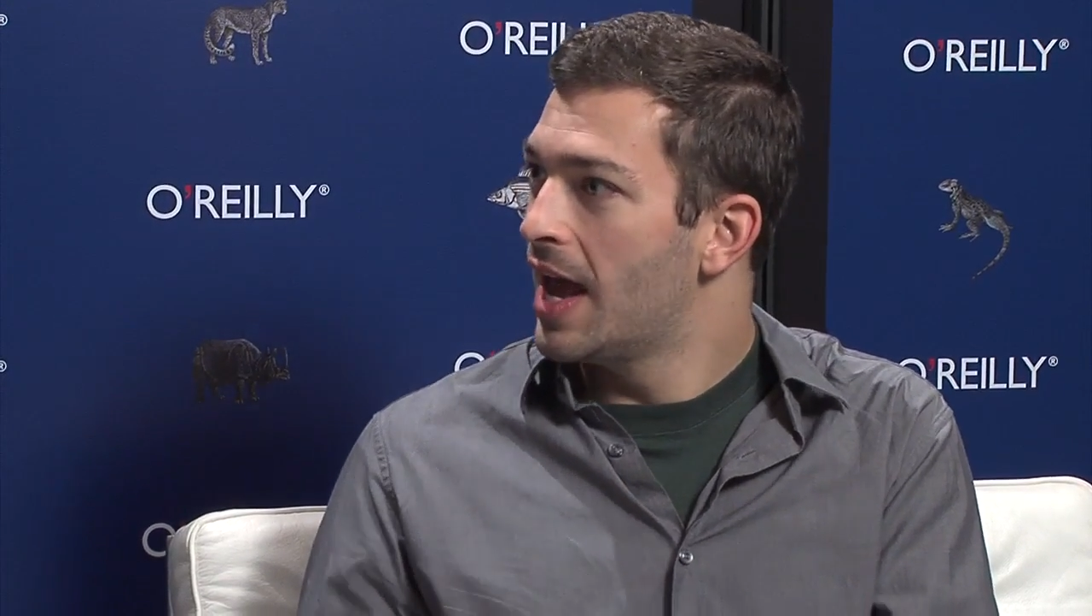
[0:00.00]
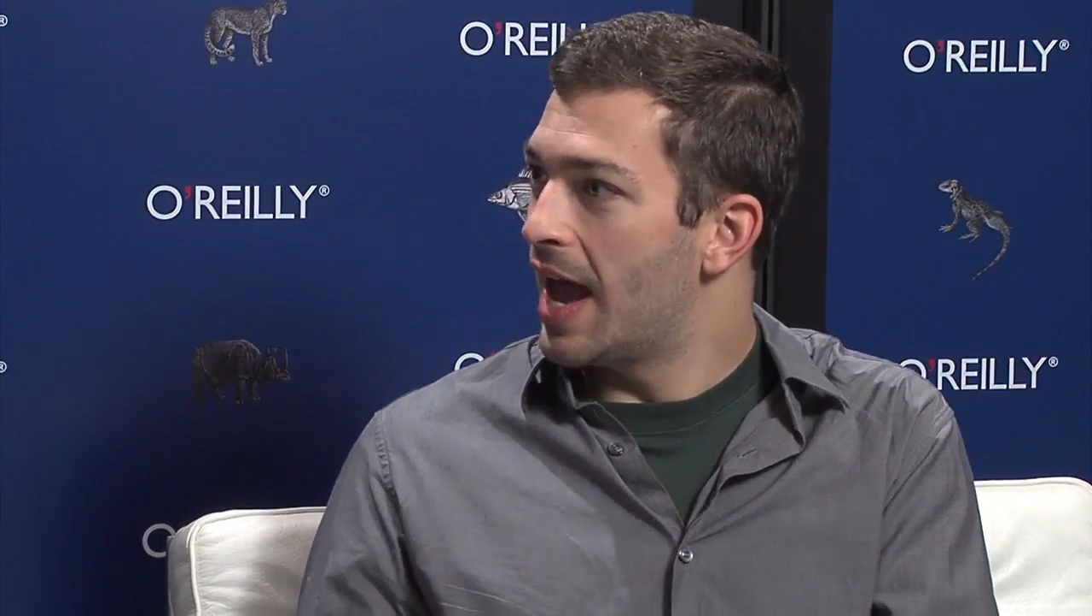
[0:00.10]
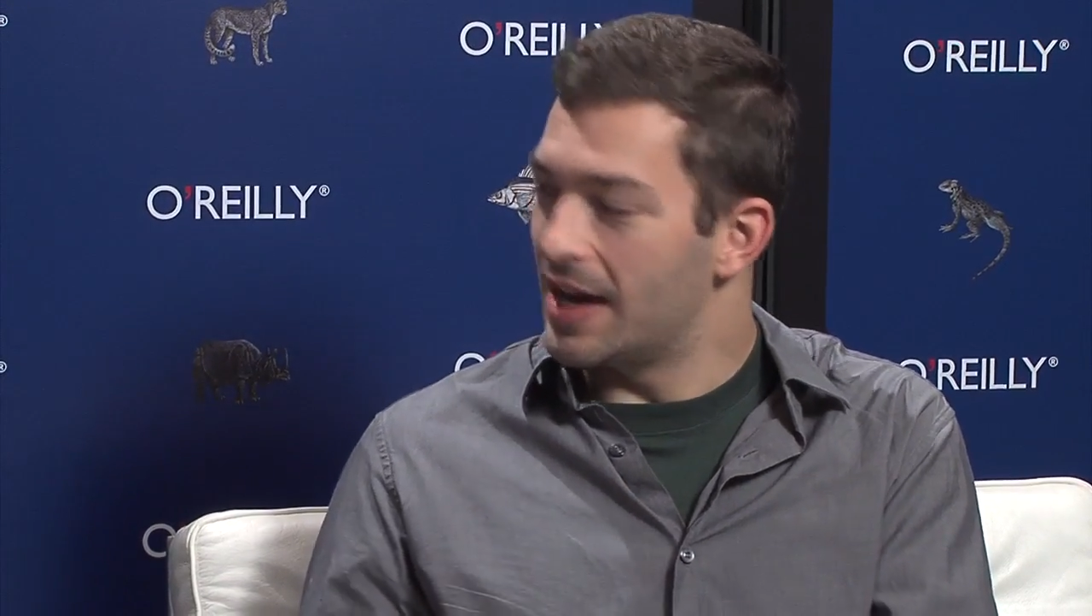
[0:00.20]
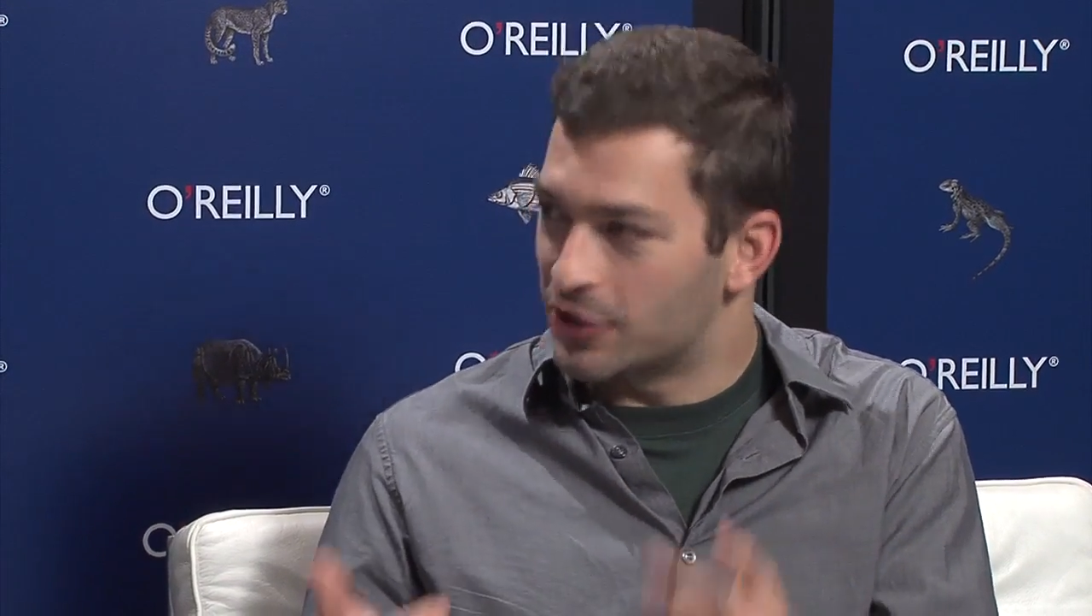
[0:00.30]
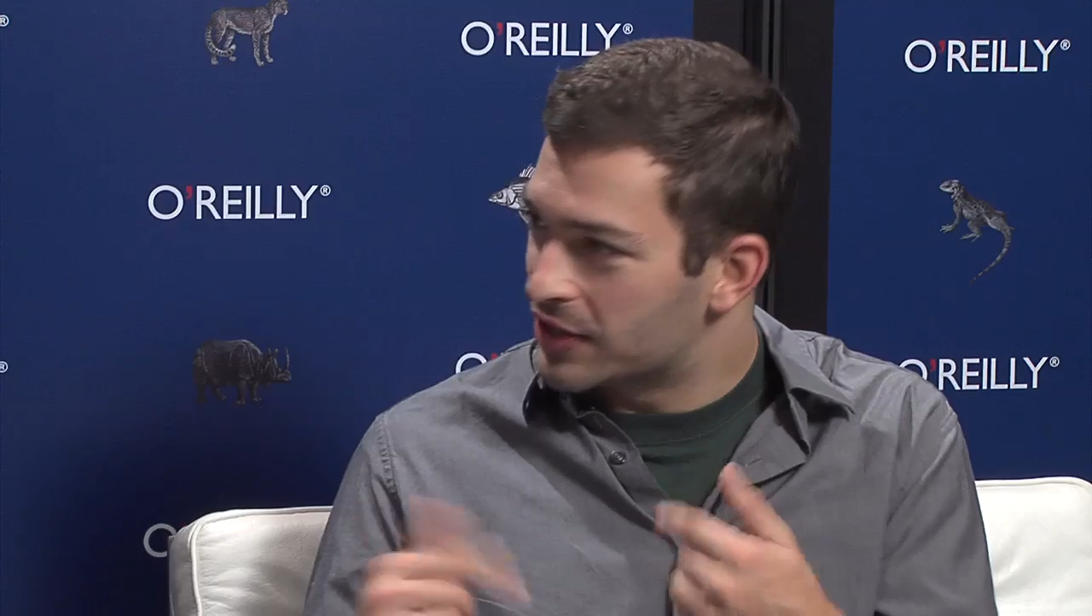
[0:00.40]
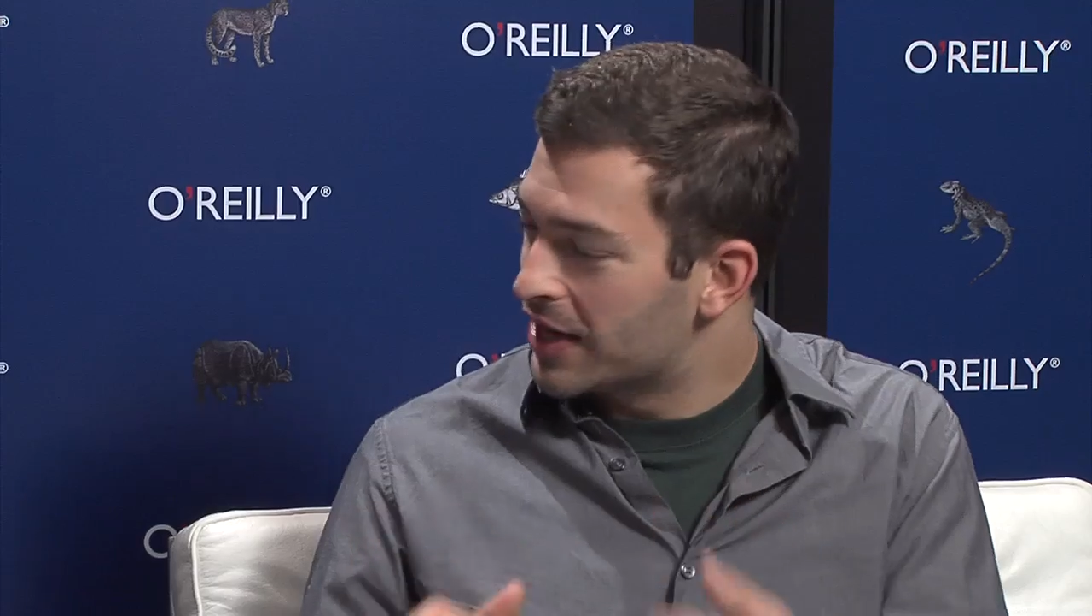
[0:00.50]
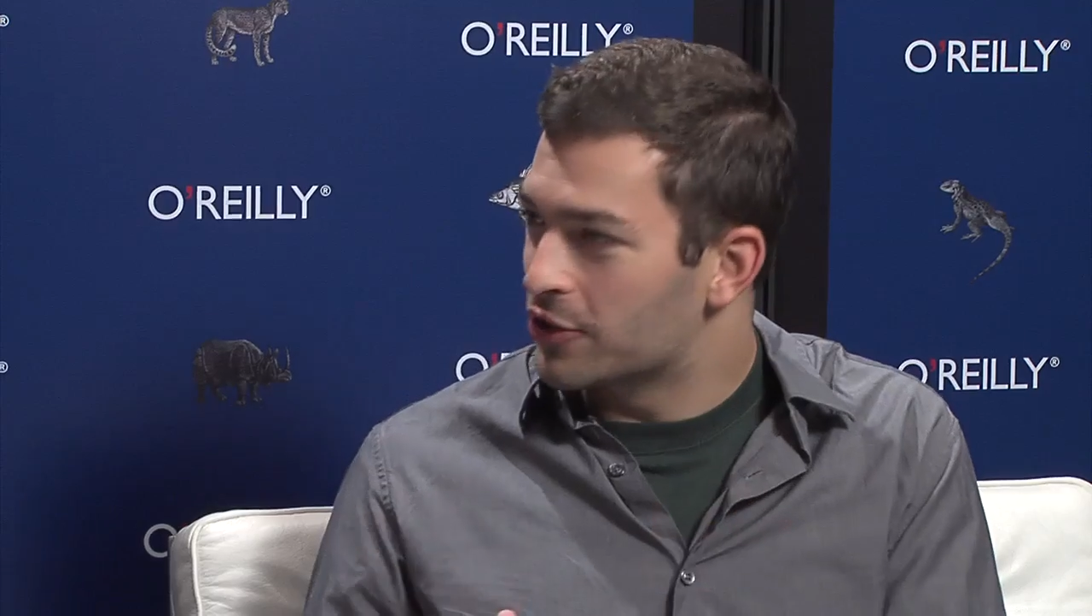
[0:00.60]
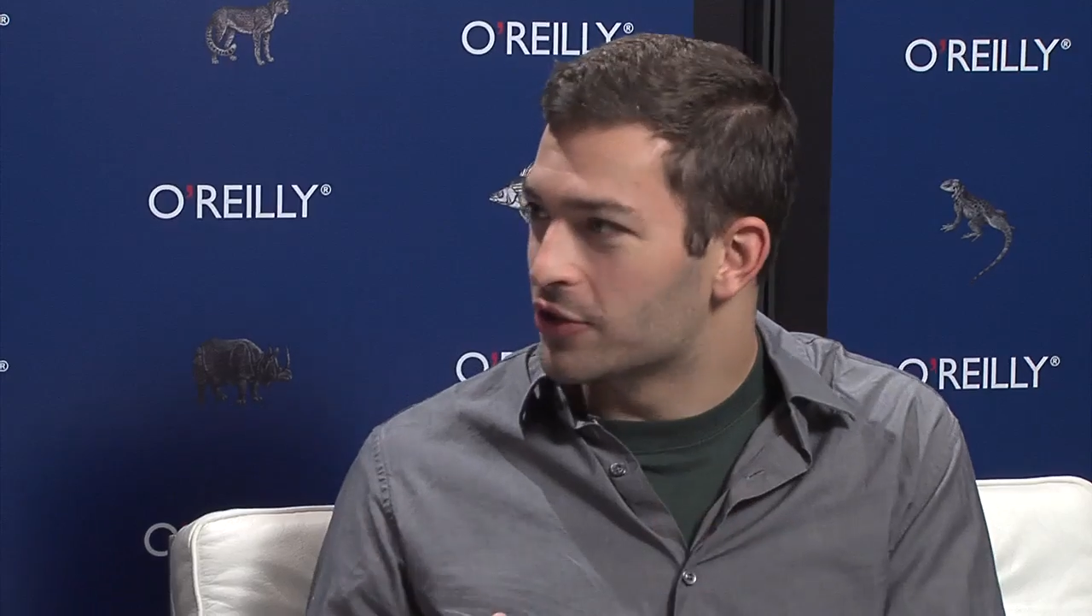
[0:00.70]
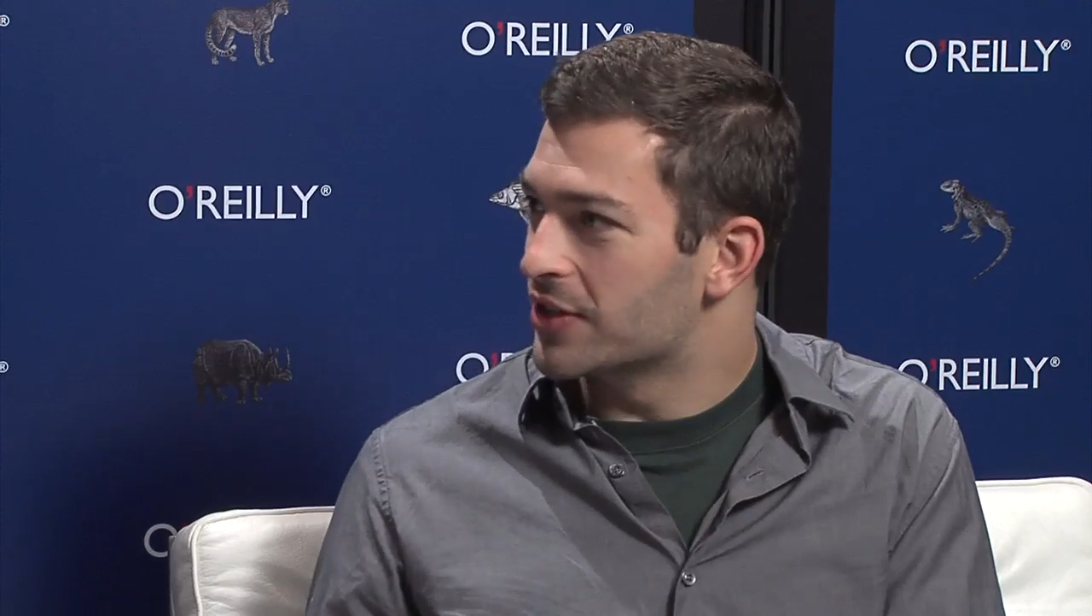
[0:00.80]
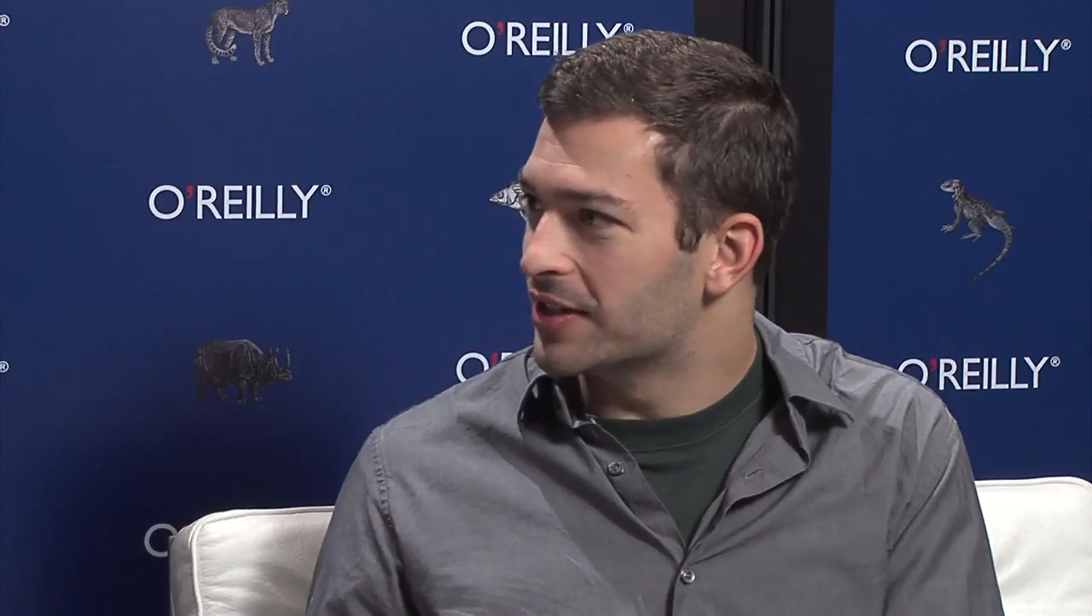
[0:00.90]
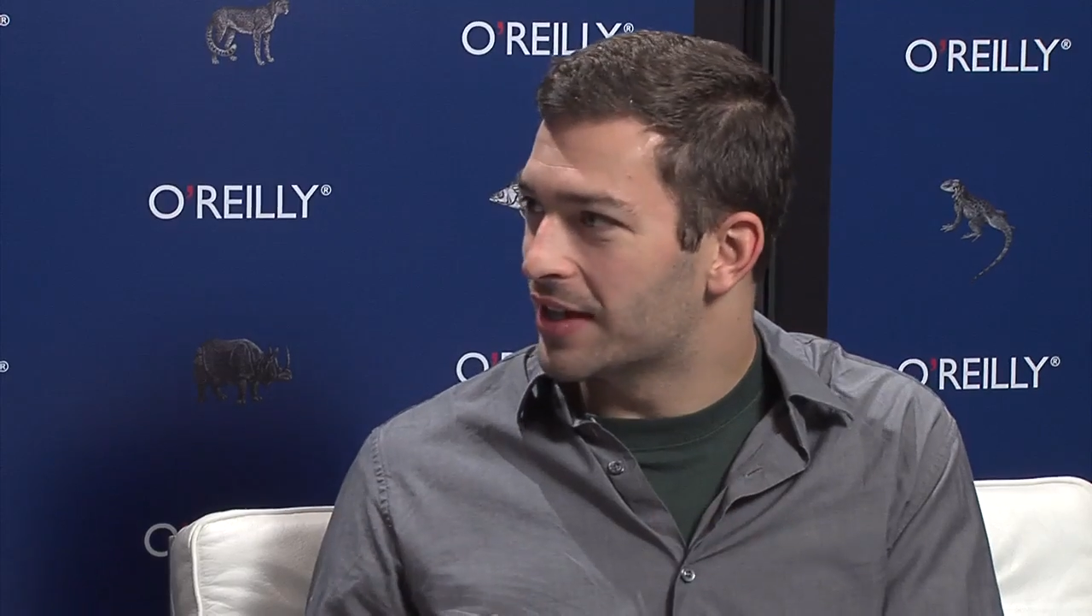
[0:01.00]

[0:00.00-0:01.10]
and it just enters it